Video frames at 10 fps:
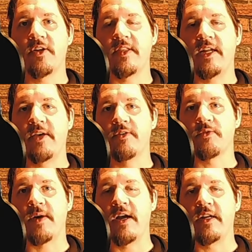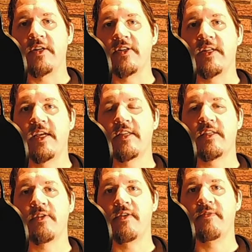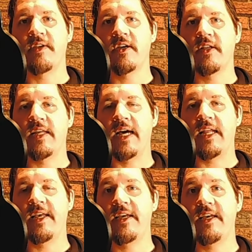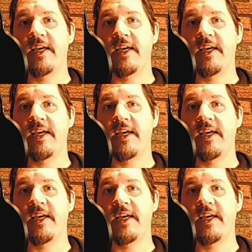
that he was wearing underneath to reveal that he